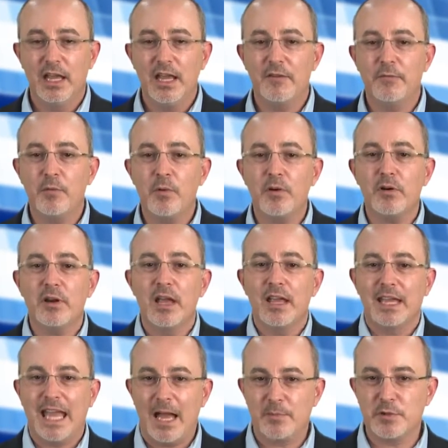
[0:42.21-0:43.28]
if we're
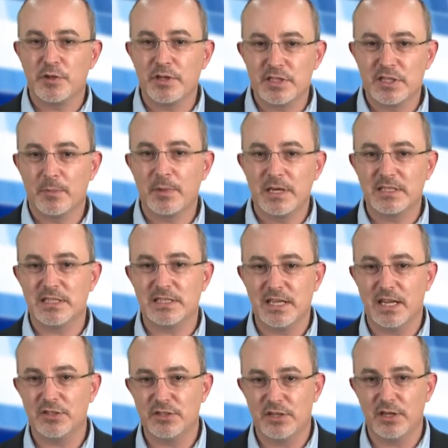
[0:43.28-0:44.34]
capturing somebody's
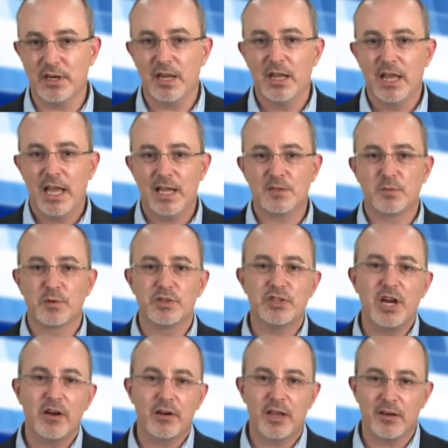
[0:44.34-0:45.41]
attention as we're
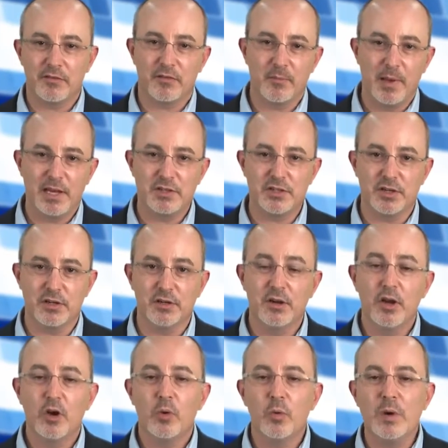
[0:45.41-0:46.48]
sharing information,
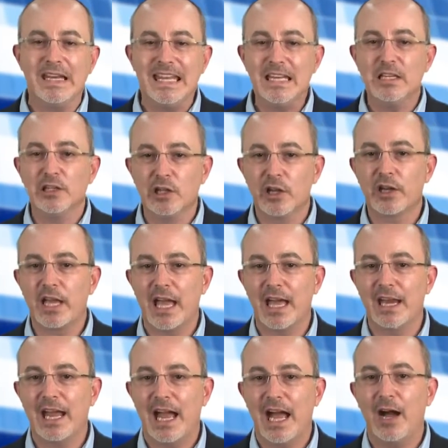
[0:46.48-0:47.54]
we need to look
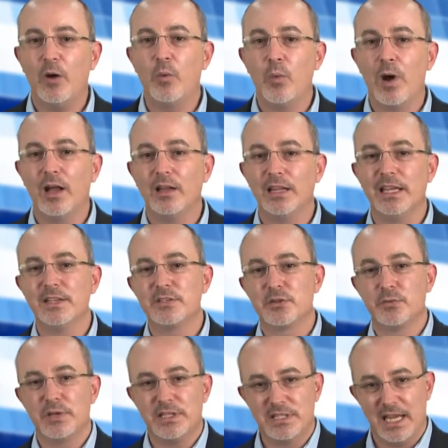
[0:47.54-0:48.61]
at how well
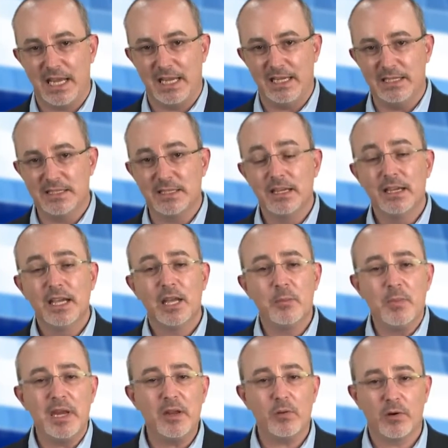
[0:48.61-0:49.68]
it's retained. And
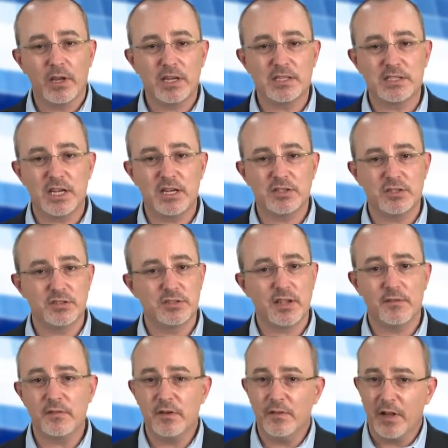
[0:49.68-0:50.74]
many organizations
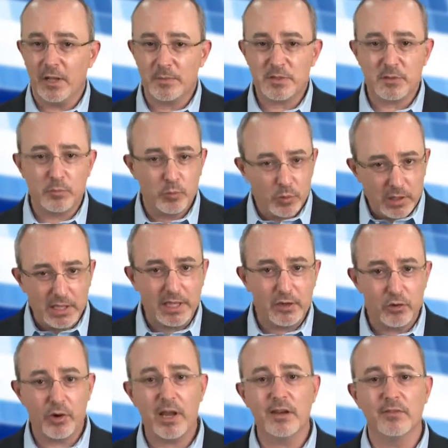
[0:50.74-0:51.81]
have developed some really
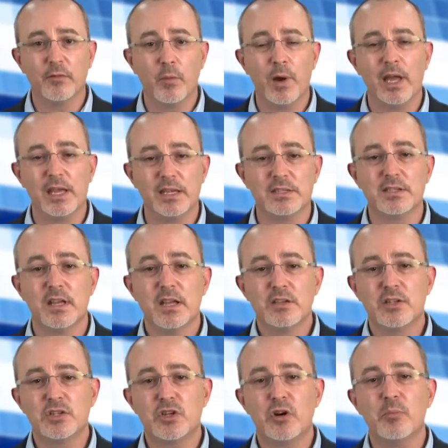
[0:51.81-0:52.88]
creative ways
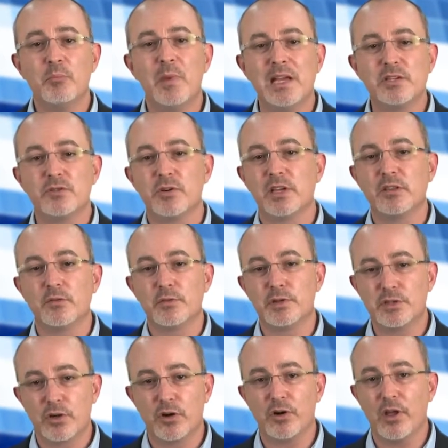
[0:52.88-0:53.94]
to start measuring the
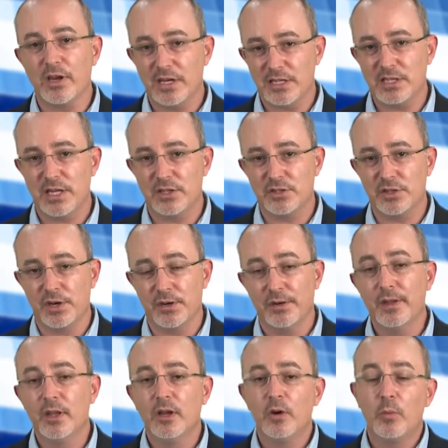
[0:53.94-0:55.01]
return on attention.
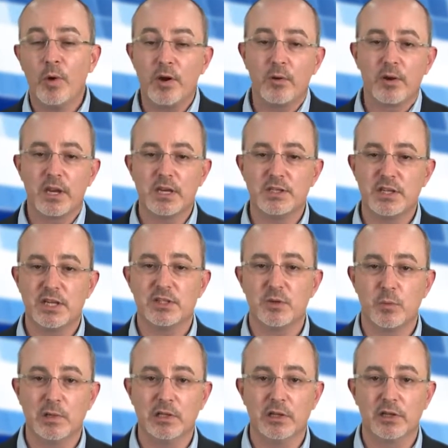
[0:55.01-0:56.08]
One
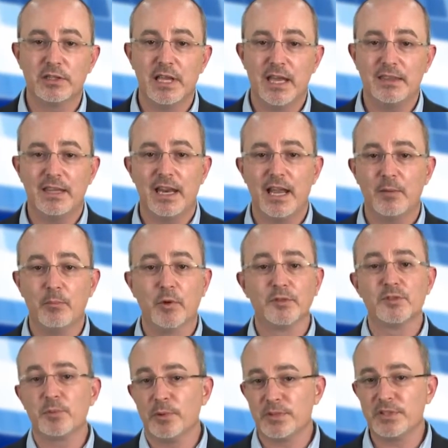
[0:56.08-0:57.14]
organization we looked at that had
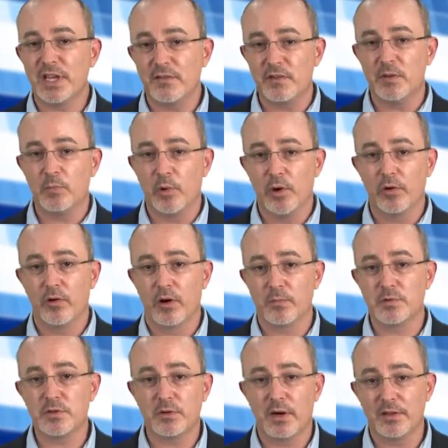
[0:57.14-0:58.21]
multiple safety
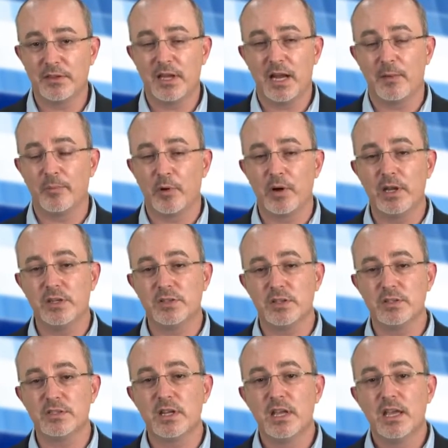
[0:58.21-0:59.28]
programs throughout the
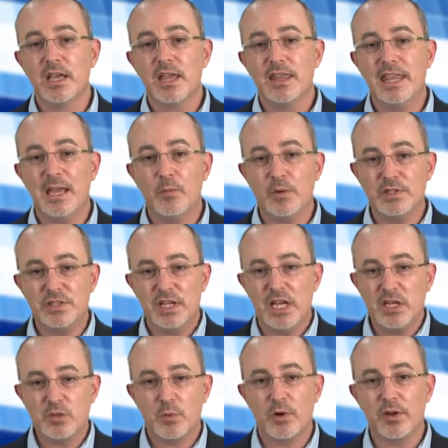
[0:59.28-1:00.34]
operations, they went to
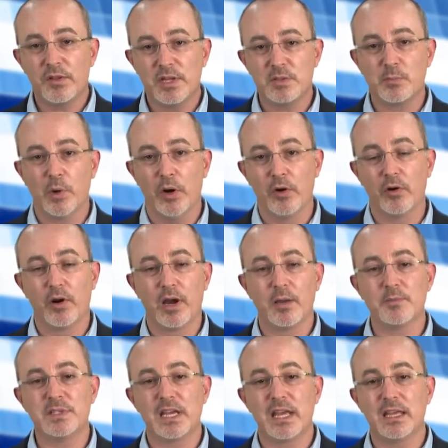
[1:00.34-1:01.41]
each one of these
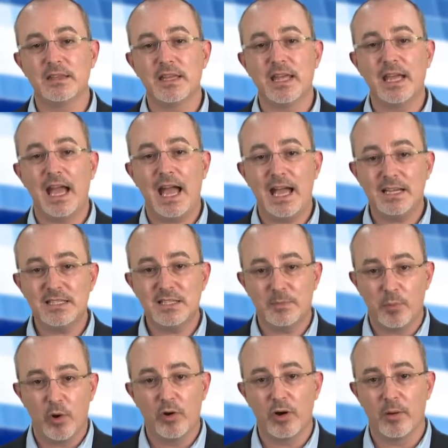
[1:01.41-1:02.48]
programs and they asked the
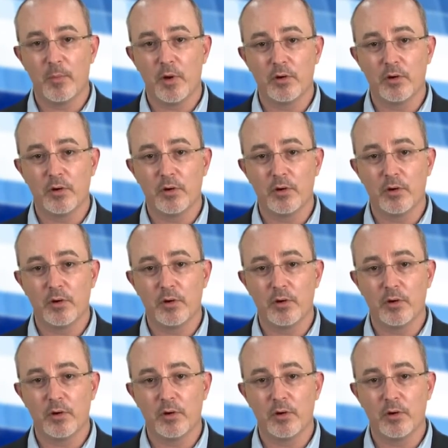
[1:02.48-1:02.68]
program